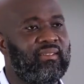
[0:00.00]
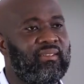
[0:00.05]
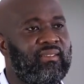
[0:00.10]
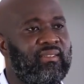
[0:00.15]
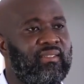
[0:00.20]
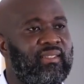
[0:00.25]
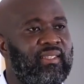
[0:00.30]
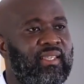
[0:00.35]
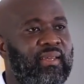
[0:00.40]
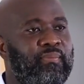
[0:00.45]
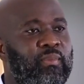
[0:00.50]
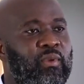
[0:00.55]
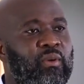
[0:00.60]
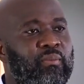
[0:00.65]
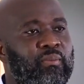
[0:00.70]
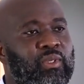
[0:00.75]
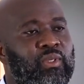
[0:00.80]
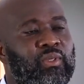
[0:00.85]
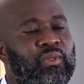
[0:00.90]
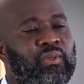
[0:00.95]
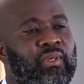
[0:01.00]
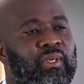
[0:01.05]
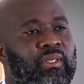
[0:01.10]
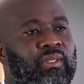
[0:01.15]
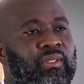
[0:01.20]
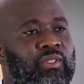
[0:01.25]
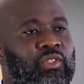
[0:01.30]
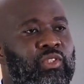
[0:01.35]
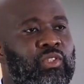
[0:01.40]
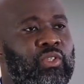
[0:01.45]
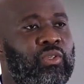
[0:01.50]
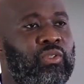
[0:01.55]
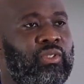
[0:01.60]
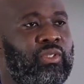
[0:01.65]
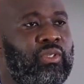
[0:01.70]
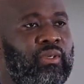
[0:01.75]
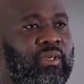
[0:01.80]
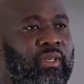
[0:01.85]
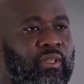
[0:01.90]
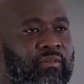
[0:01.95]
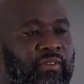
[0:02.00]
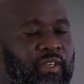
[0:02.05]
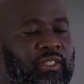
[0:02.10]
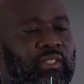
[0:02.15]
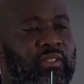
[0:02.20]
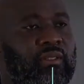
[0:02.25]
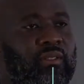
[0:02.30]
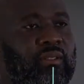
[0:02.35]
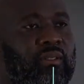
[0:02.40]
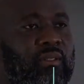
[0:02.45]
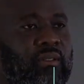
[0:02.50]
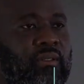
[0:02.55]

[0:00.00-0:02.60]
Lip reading: Step number 2 is to show to your investor